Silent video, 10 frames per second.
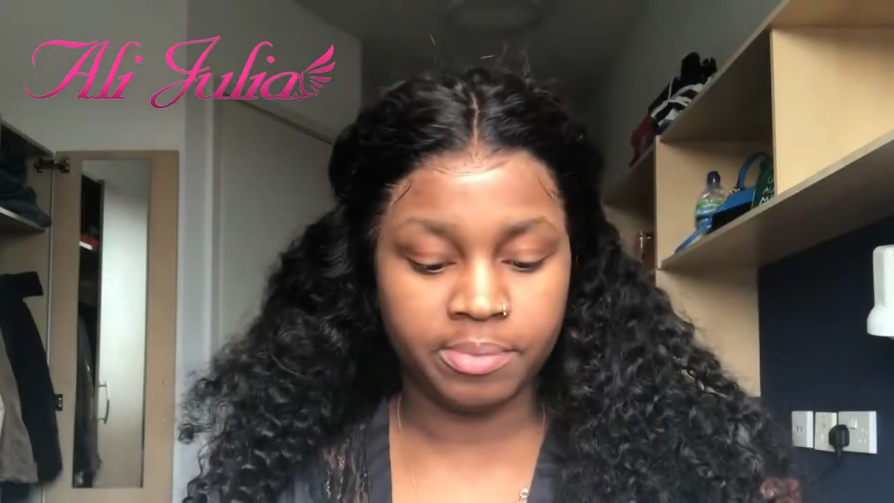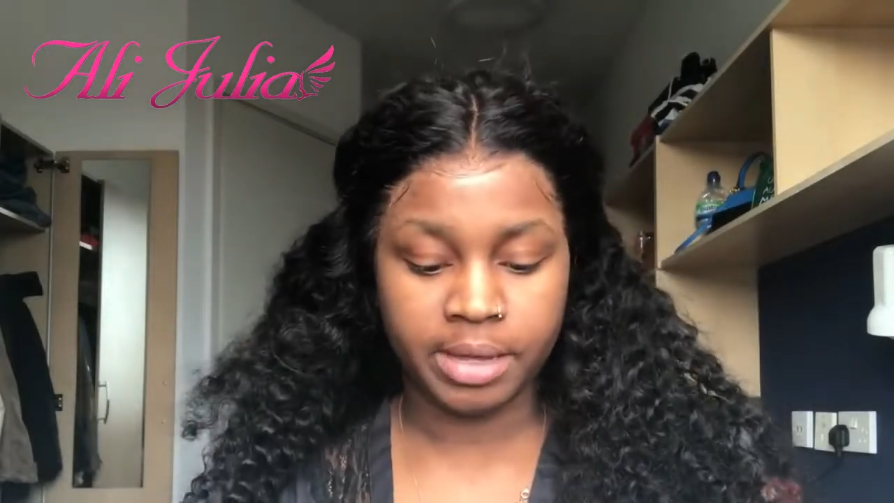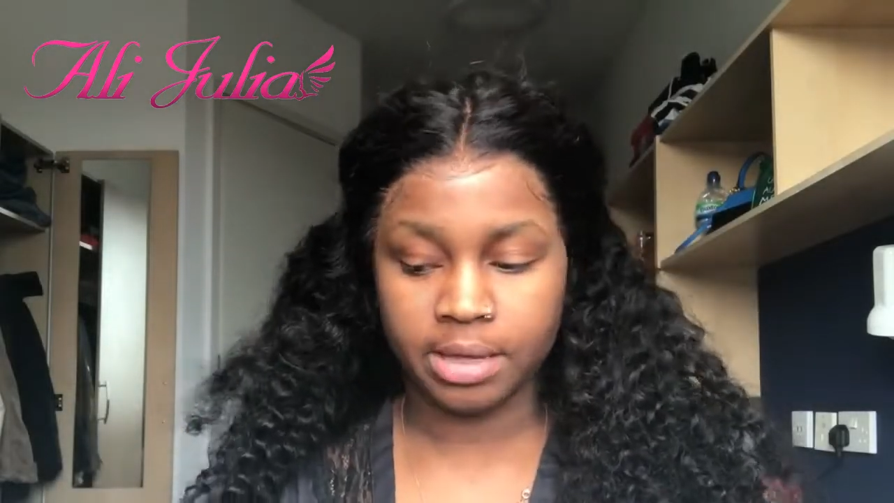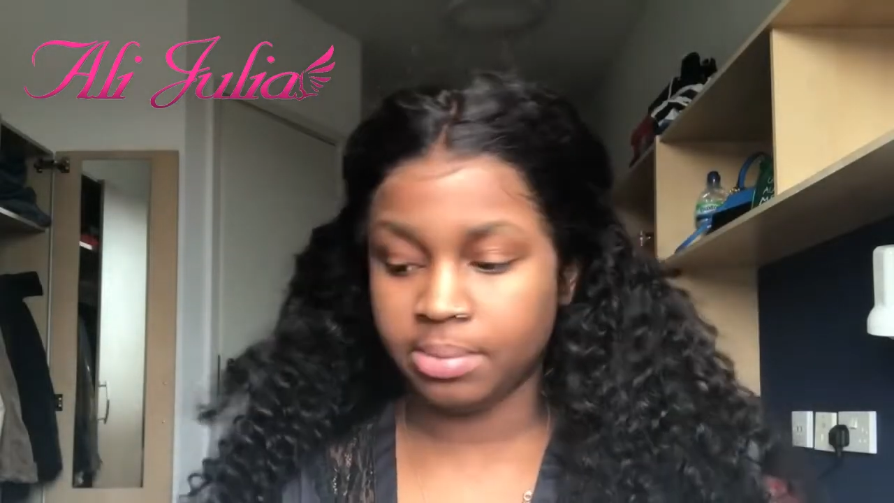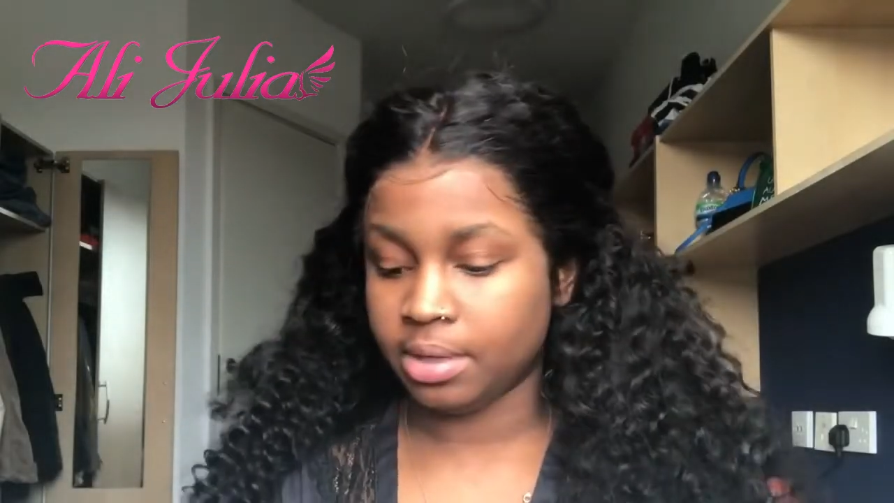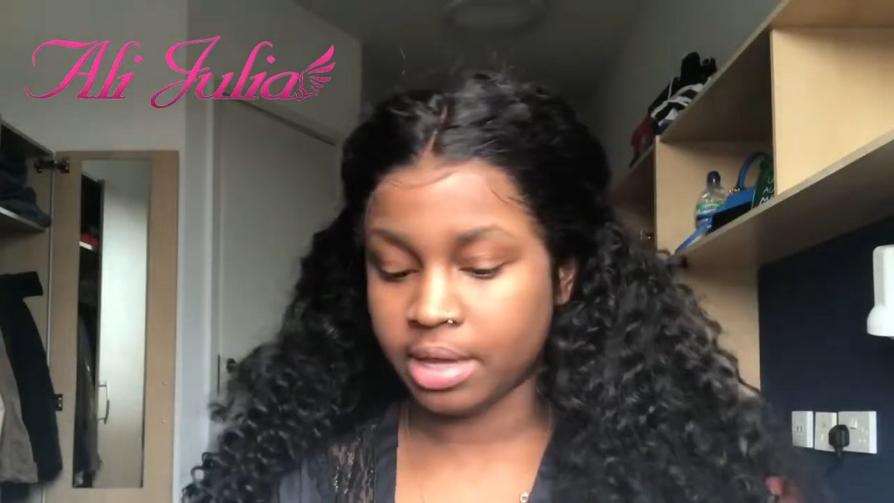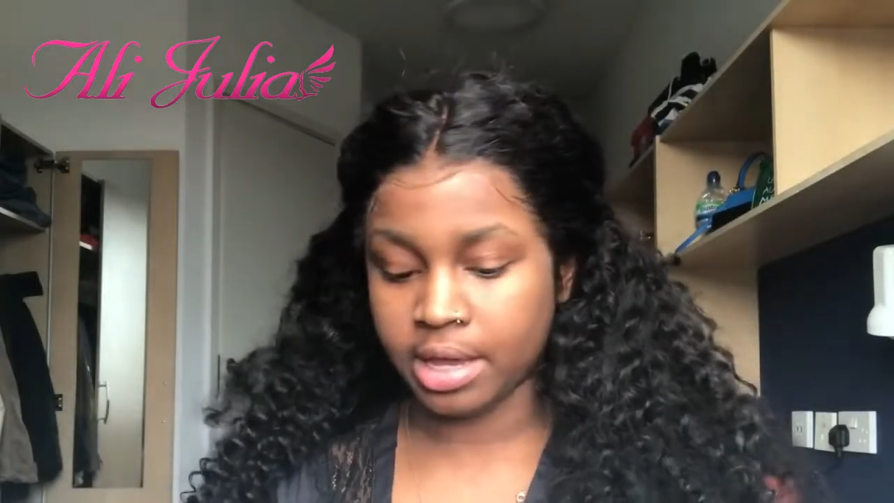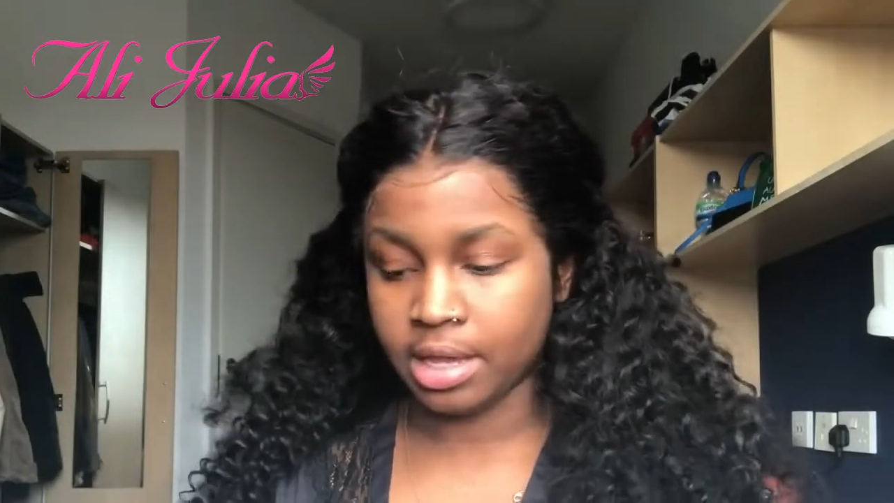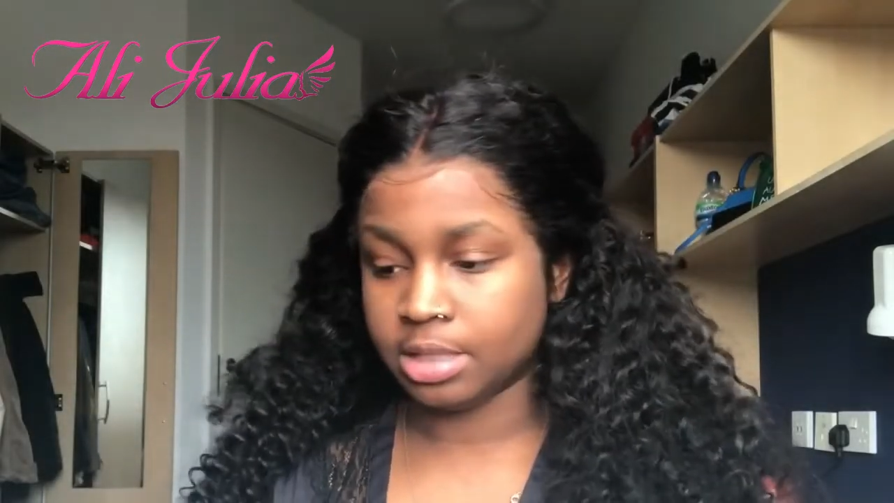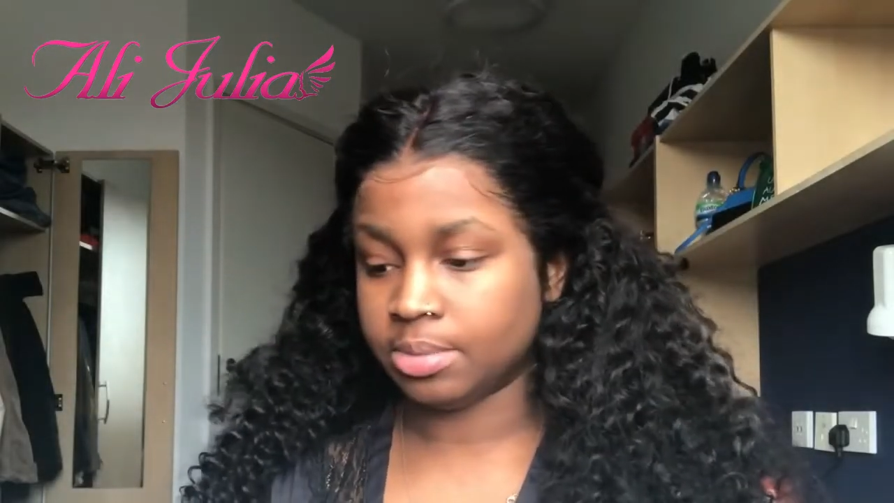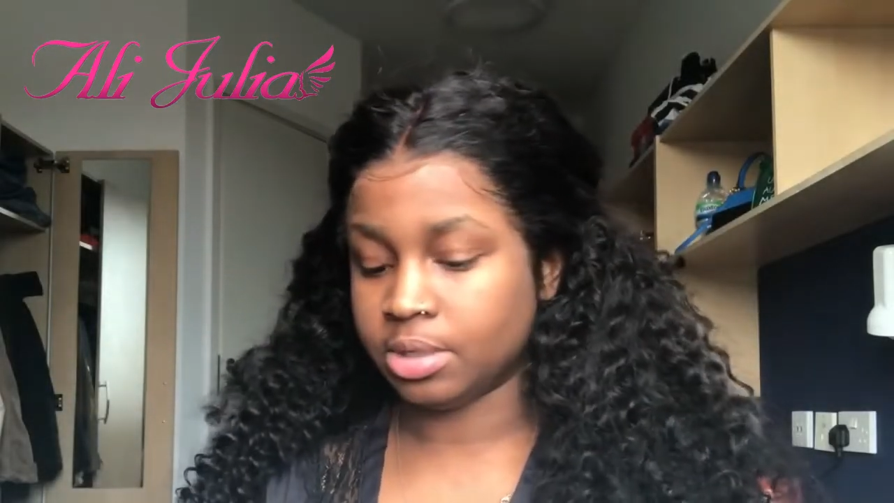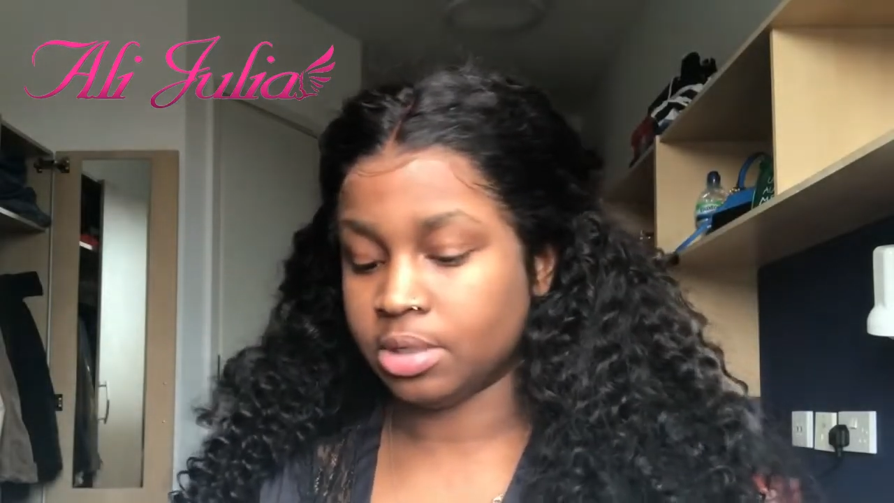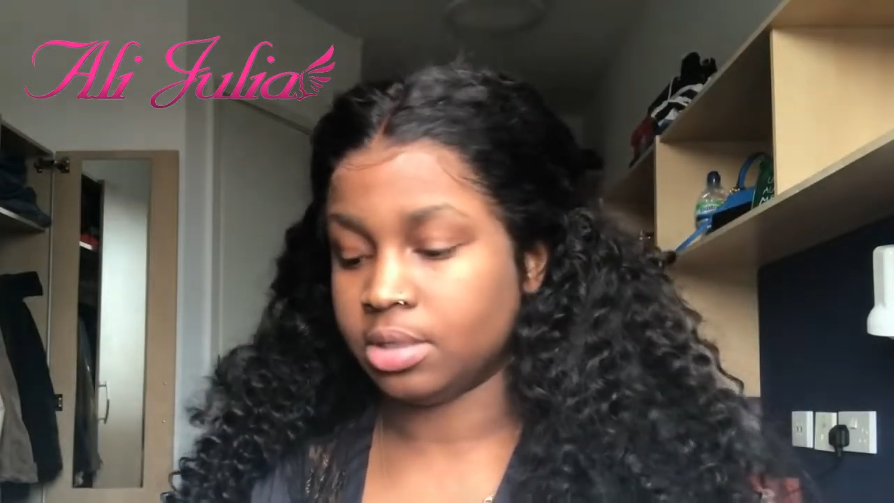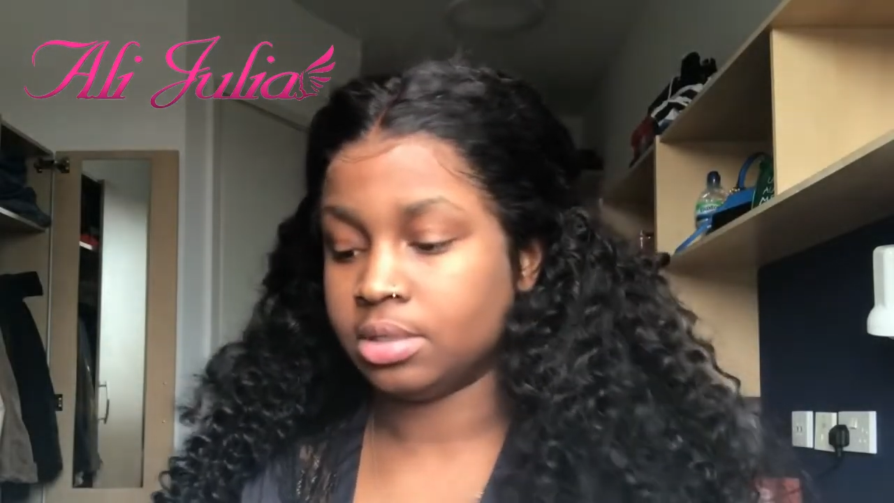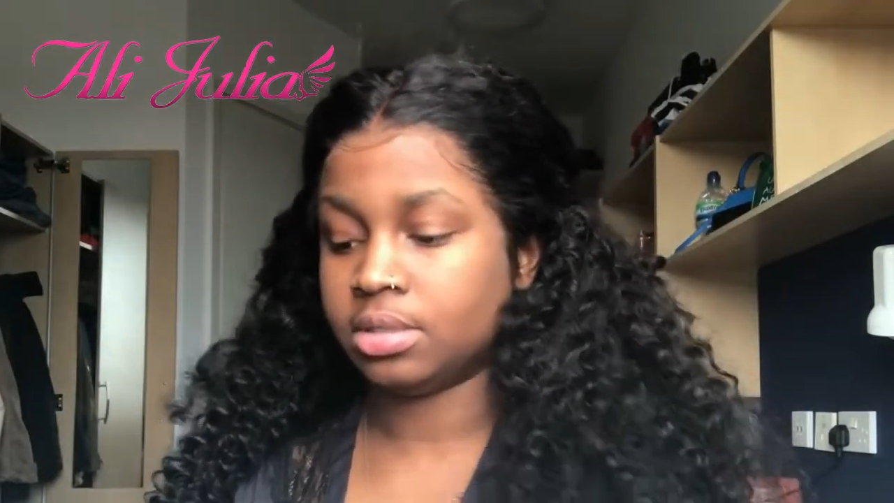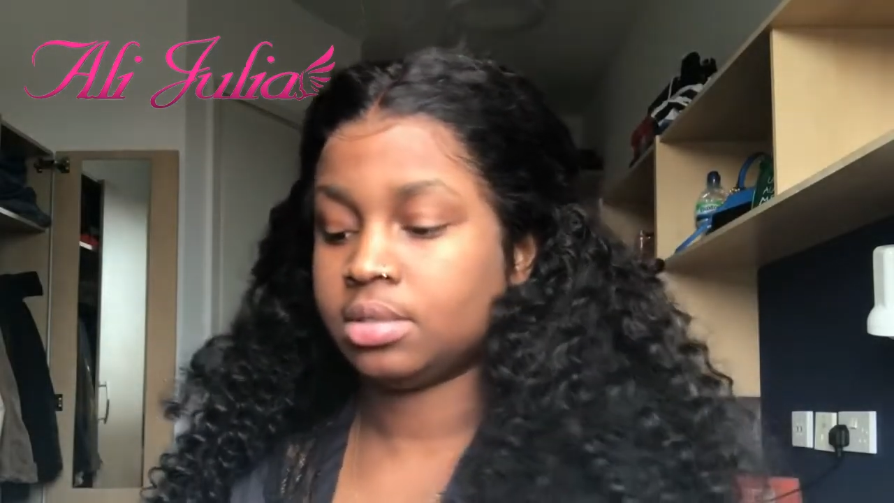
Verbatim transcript: baby hairs because